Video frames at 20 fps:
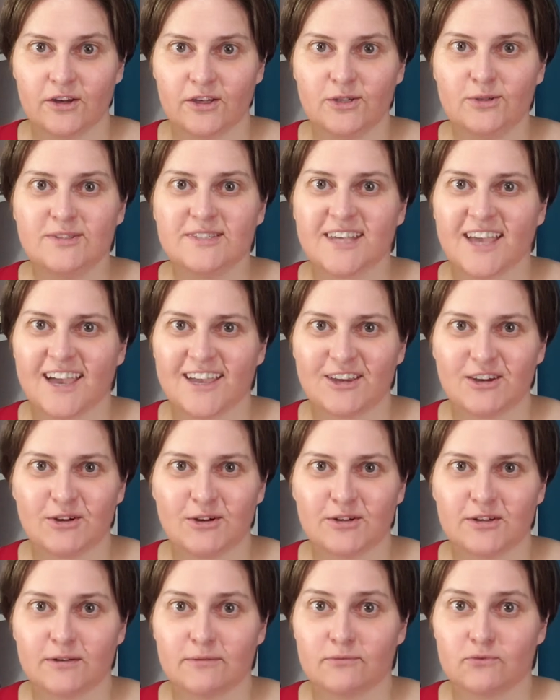Are you
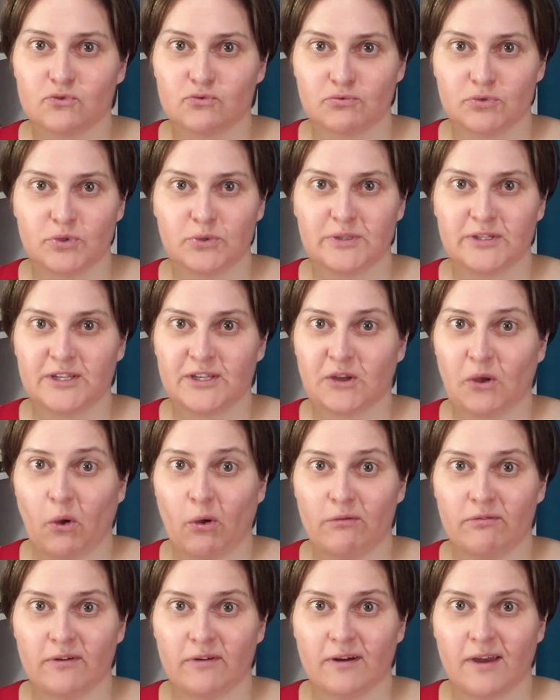tired of drooling
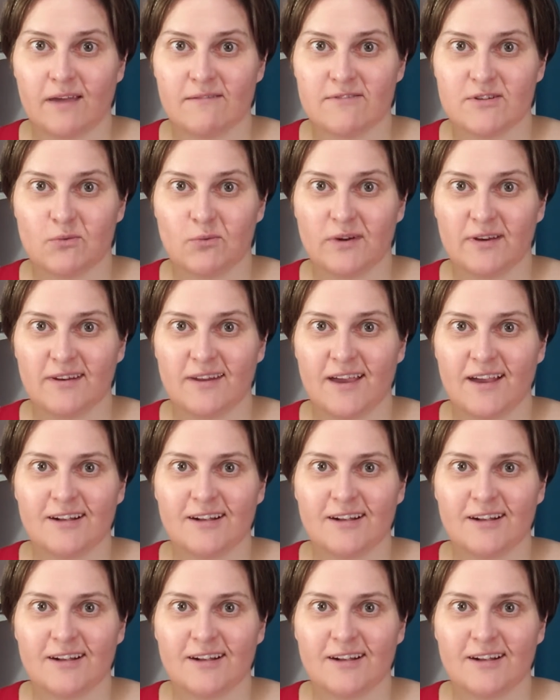over everyone